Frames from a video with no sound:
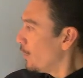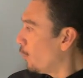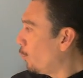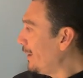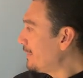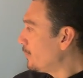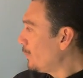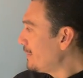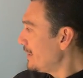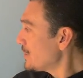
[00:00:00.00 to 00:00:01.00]

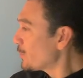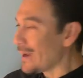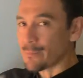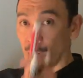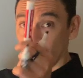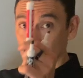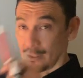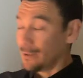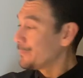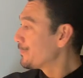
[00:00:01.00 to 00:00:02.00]
With this red
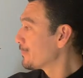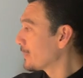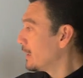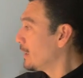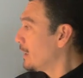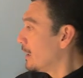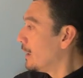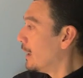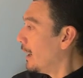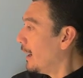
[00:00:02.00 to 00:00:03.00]
marker,
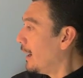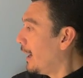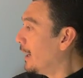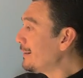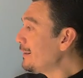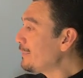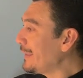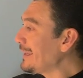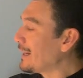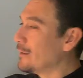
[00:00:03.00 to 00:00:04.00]
I'm going to
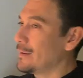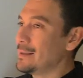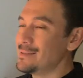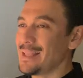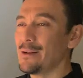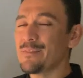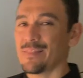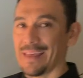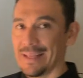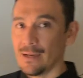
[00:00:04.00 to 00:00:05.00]
think of, instead of
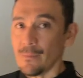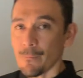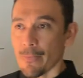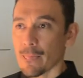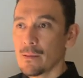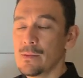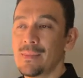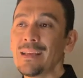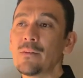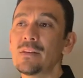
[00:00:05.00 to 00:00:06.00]
theta,
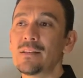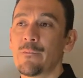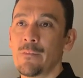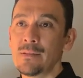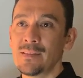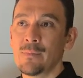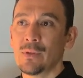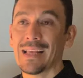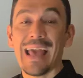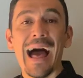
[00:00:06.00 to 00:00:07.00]
think of a different symbol
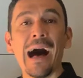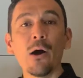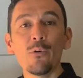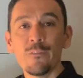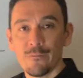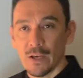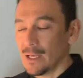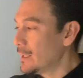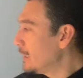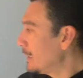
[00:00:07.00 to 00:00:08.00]
like
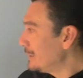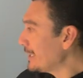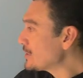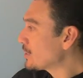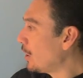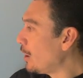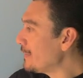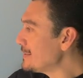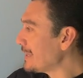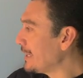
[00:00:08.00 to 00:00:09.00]
alpha. Let's call
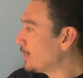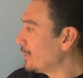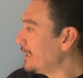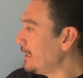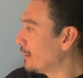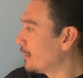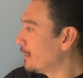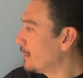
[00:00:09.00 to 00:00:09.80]
this angle here,